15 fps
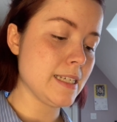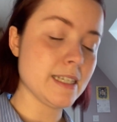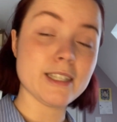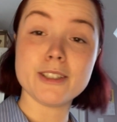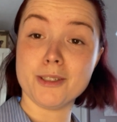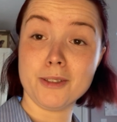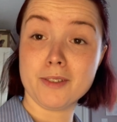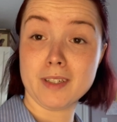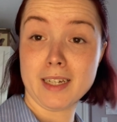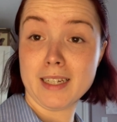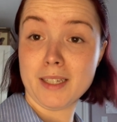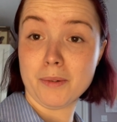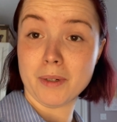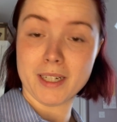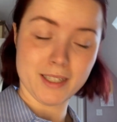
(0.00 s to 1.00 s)
and use it
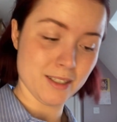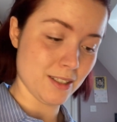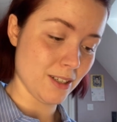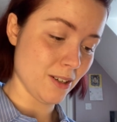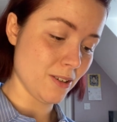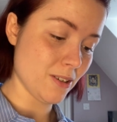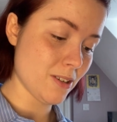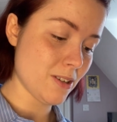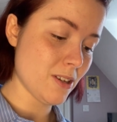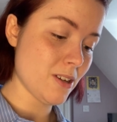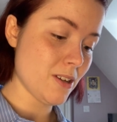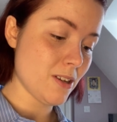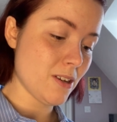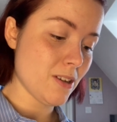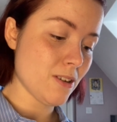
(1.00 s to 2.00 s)
anyway. So I
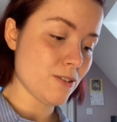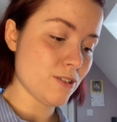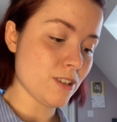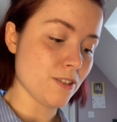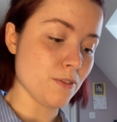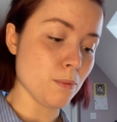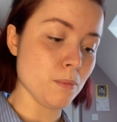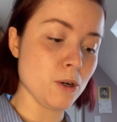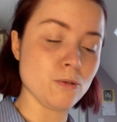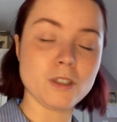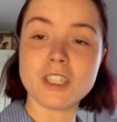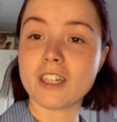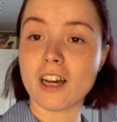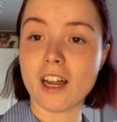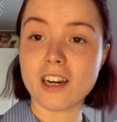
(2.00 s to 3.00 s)
just have a
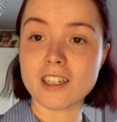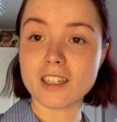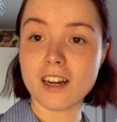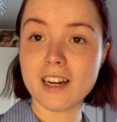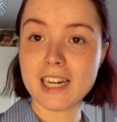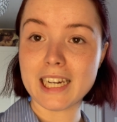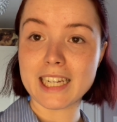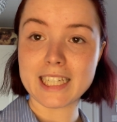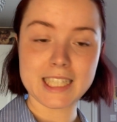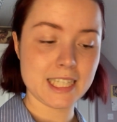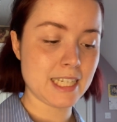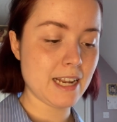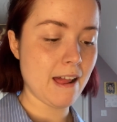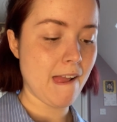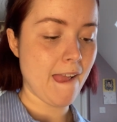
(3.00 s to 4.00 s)
multicoloured eyelid.
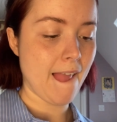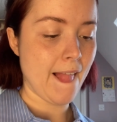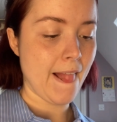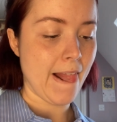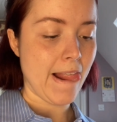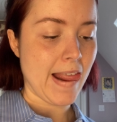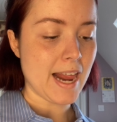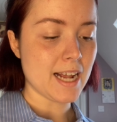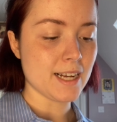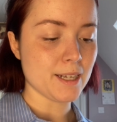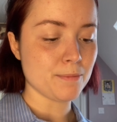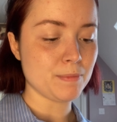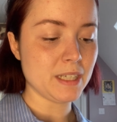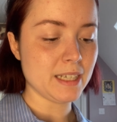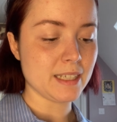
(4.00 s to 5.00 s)

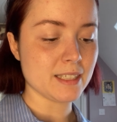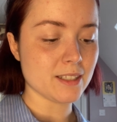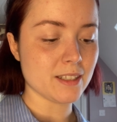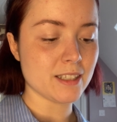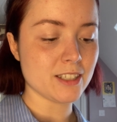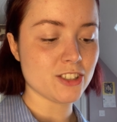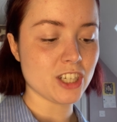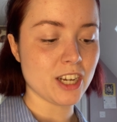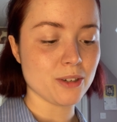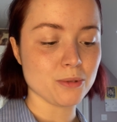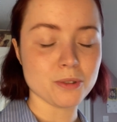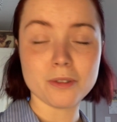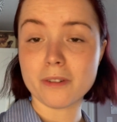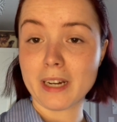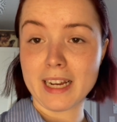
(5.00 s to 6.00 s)
Yeah, so this channel
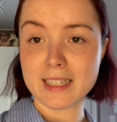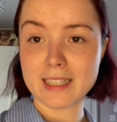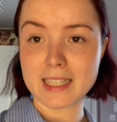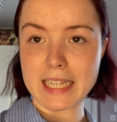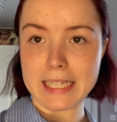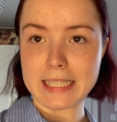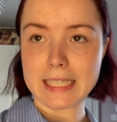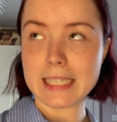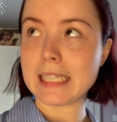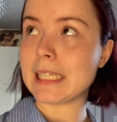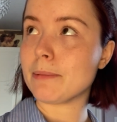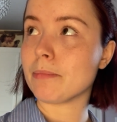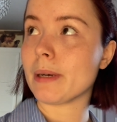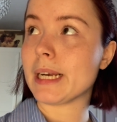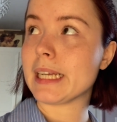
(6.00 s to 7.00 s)
is not aesthetically
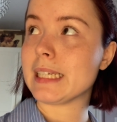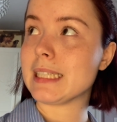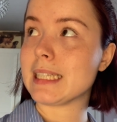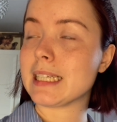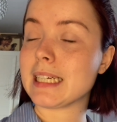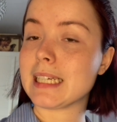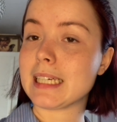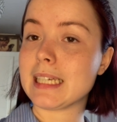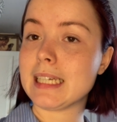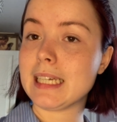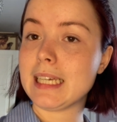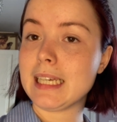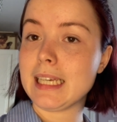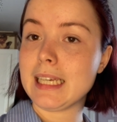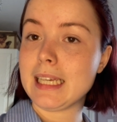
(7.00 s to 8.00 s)
pleasing
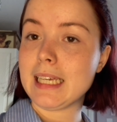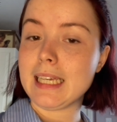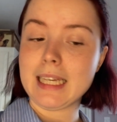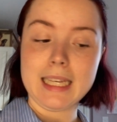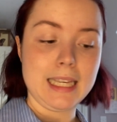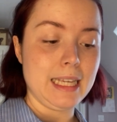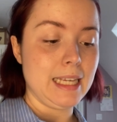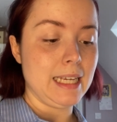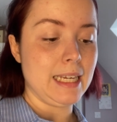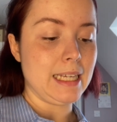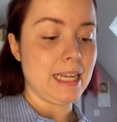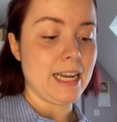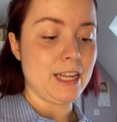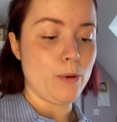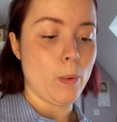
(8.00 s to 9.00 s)
in
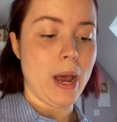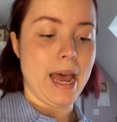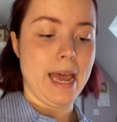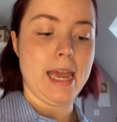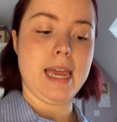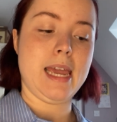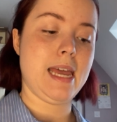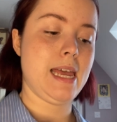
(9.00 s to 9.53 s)
any way.